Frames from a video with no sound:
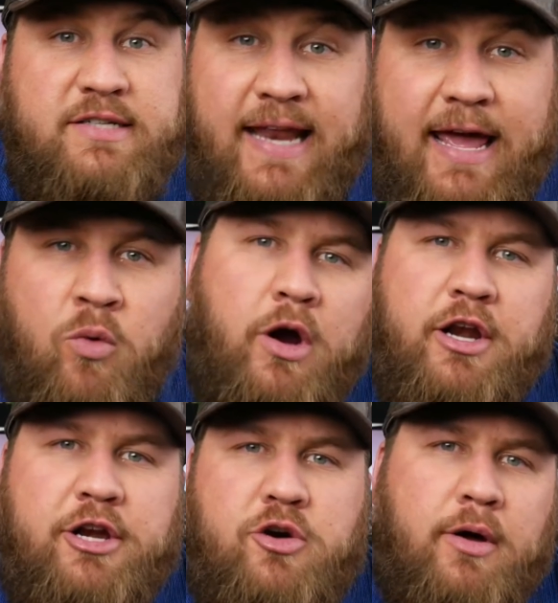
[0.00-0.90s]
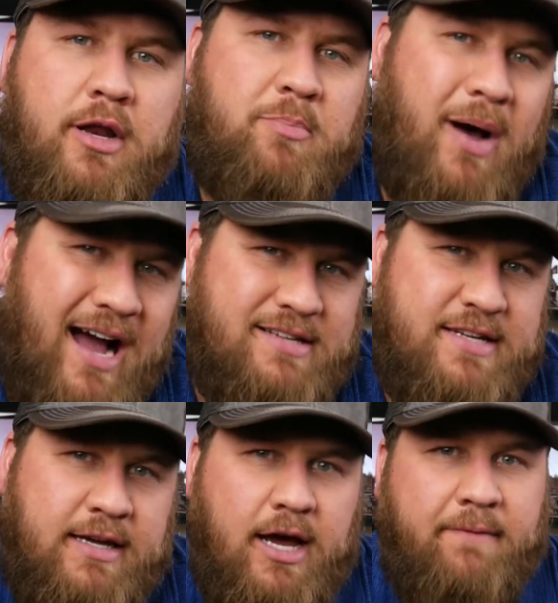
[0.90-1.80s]
Today we're going to do an
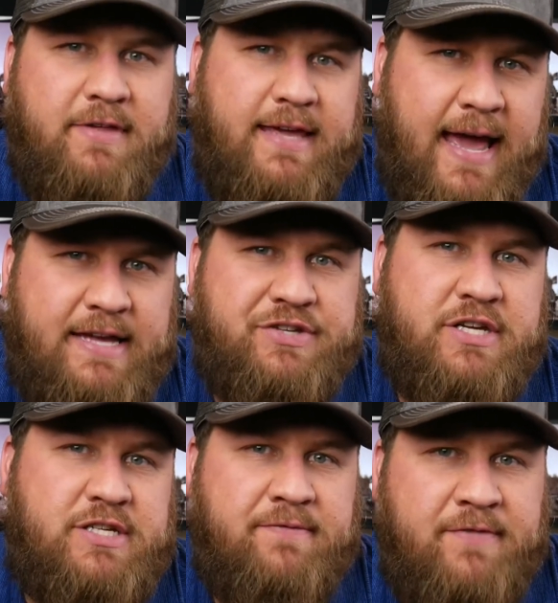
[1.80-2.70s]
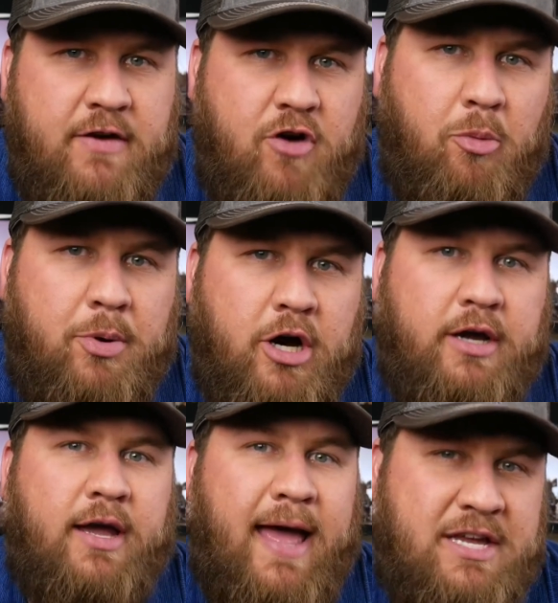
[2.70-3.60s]
unboxing of the Asus
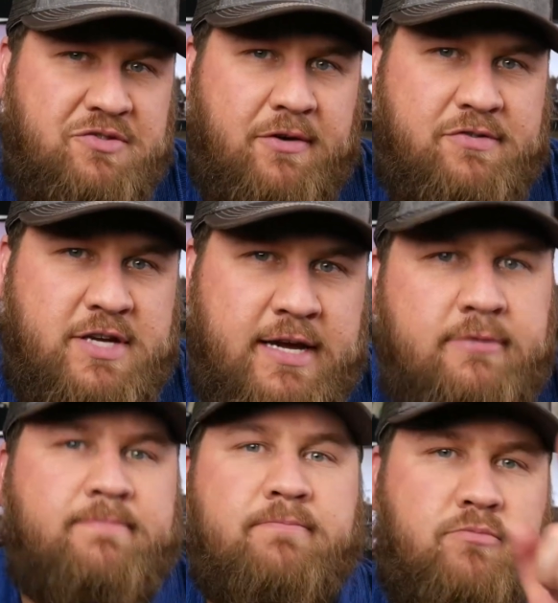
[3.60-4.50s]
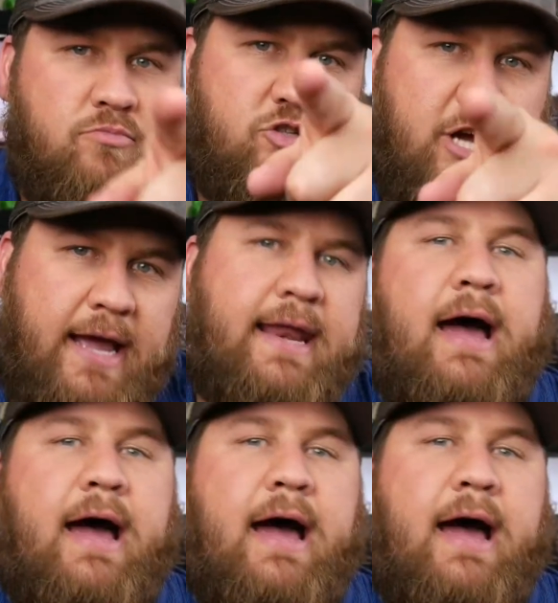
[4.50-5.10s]
VivoBook S15. Check it